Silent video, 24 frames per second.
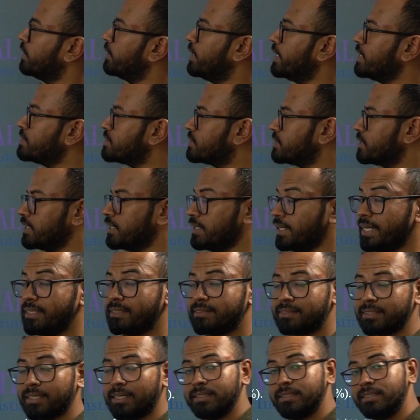
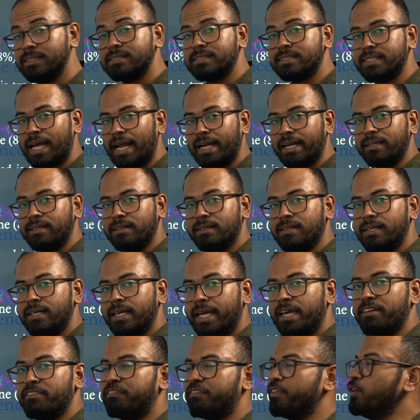let's understand
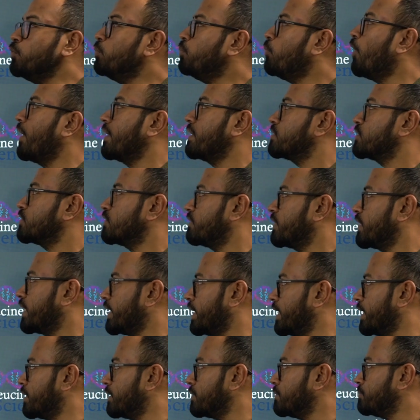a few points over
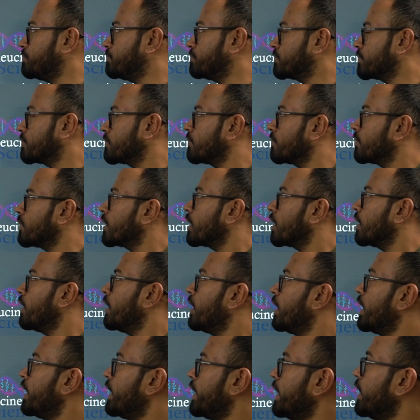here.
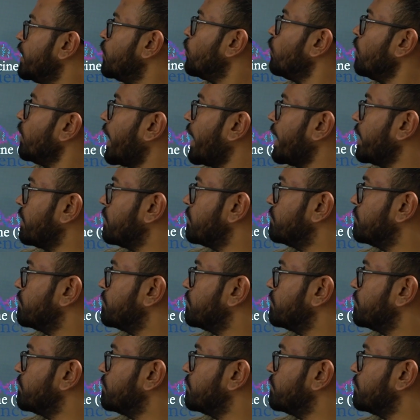E. coli,